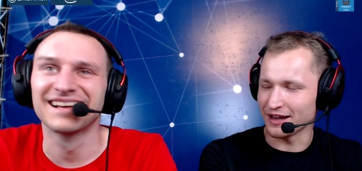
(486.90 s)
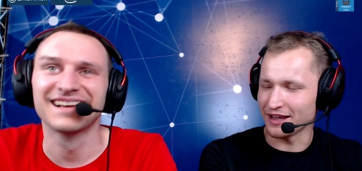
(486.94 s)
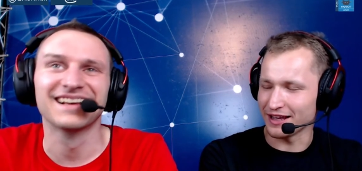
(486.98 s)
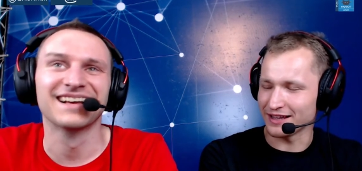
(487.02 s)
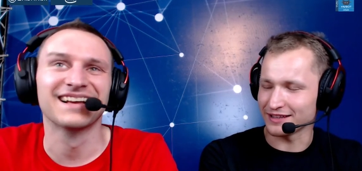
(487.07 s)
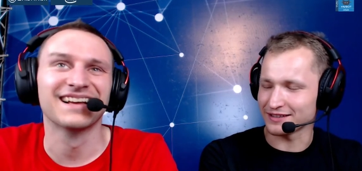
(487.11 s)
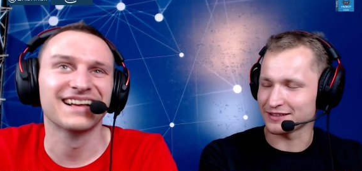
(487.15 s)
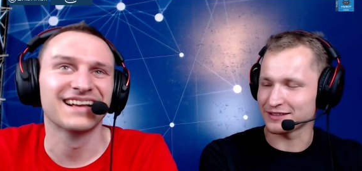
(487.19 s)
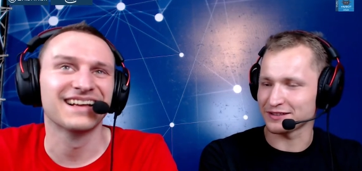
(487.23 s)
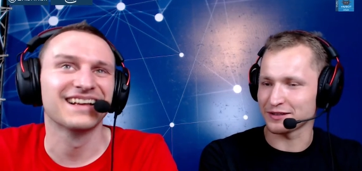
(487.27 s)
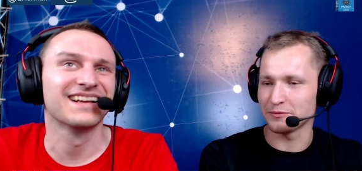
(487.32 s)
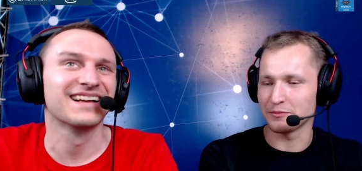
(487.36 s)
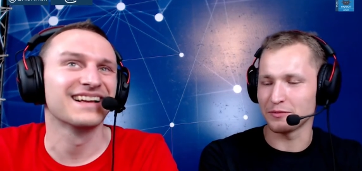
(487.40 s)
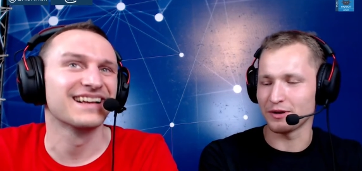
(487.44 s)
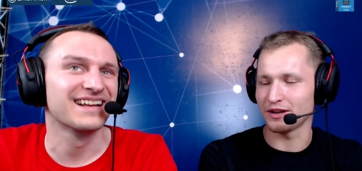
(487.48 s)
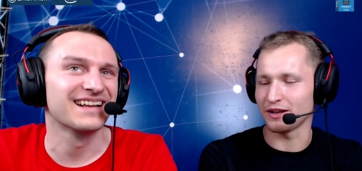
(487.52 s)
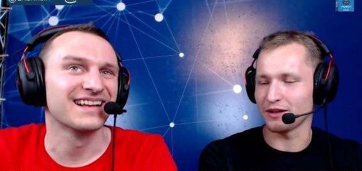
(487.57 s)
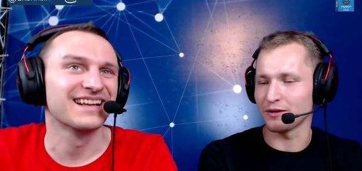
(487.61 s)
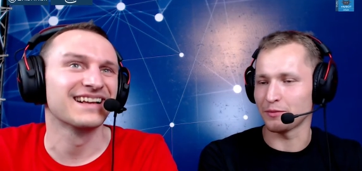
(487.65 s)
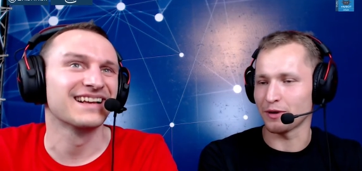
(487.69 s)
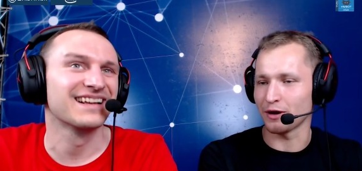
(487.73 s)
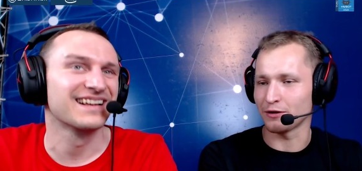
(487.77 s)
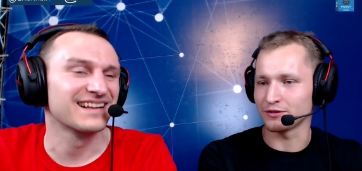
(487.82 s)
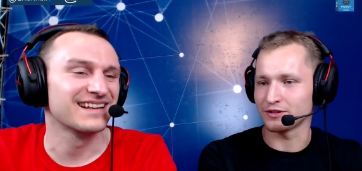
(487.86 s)
Speaker 1: when I ask
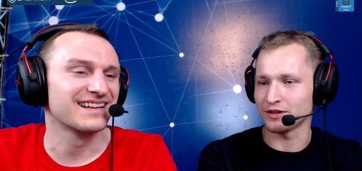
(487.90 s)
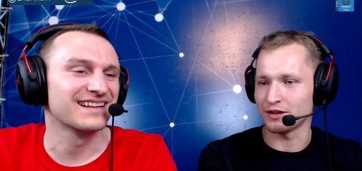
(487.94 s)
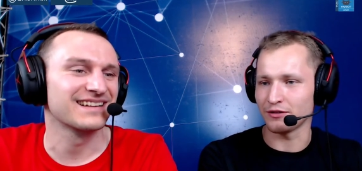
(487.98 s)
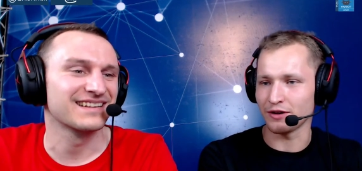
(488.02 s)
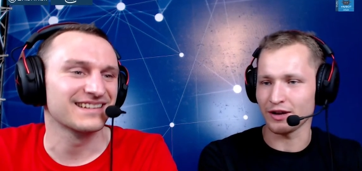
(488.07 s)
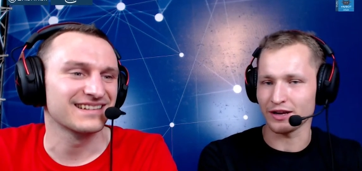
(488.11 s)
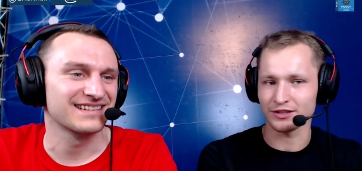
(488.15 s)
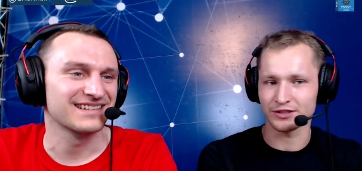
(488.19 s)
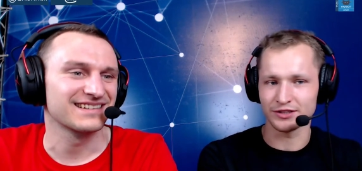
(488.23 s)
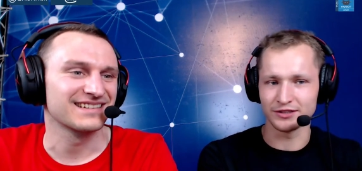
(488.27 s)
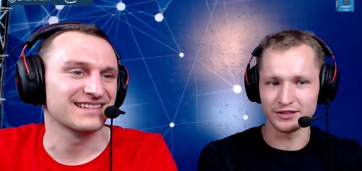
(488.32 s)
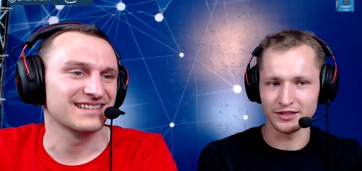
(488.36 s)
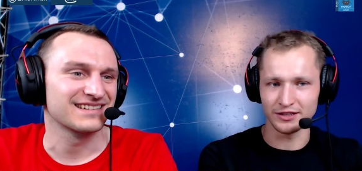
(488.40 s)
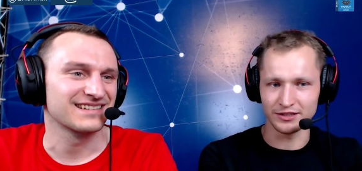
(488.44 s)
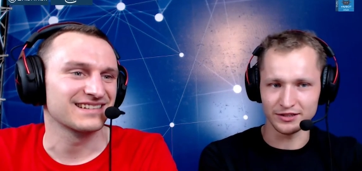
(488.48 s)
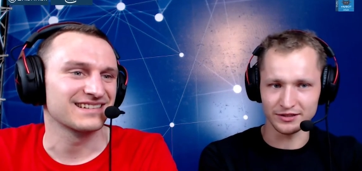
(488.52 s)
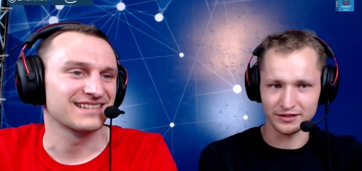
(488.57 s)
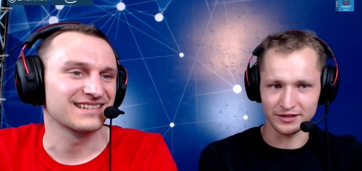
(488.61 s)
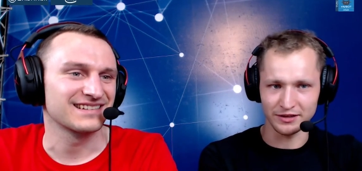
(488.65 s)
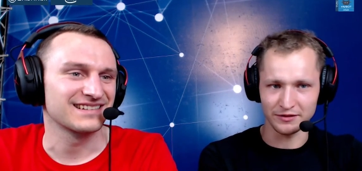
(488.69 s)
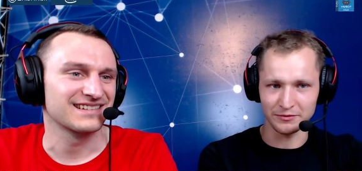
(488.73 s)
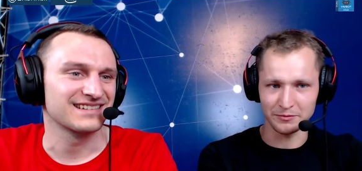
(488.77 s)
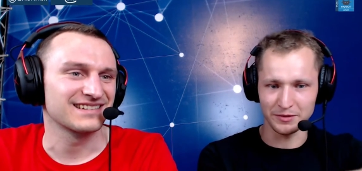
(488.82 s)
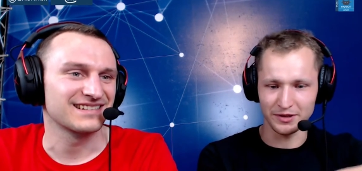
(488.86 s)
somebody about direction, they
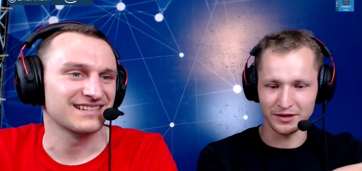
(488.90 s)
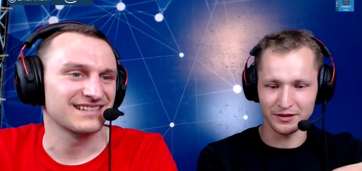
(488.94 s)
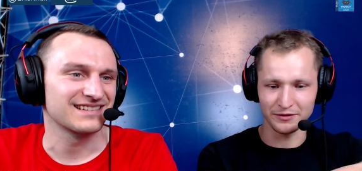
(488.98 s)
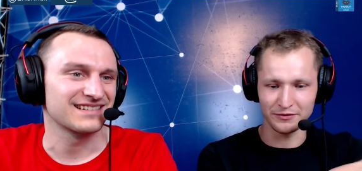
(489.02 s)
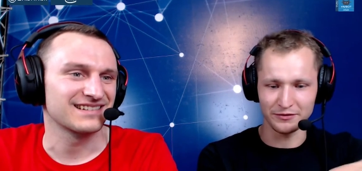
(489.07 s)
just give